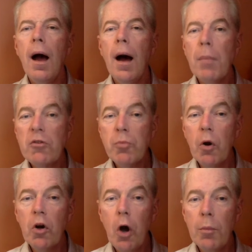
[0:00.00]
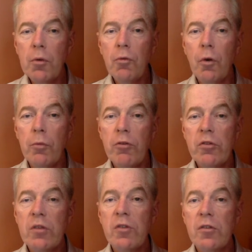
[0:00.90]
A much more common form of
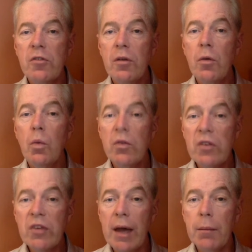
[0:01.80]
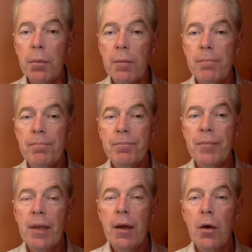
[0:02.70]
resistance was escape.
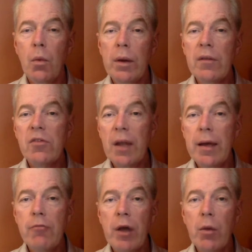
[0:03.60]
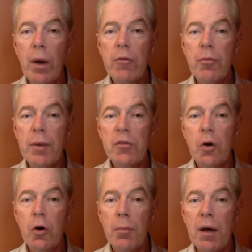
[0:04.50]
When a slave ran away from his or
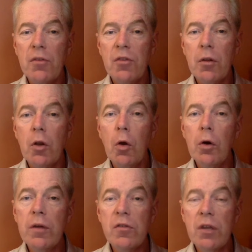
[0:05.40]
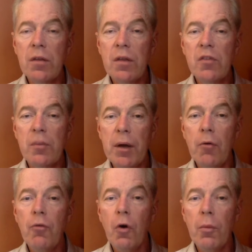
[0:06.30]
her master, the law considered this to be a
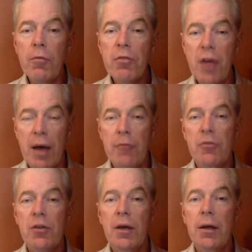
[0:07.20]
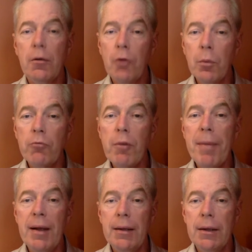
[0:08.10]
form of theft and a form of
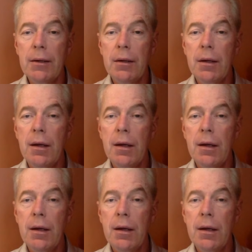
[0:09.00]
rebellion.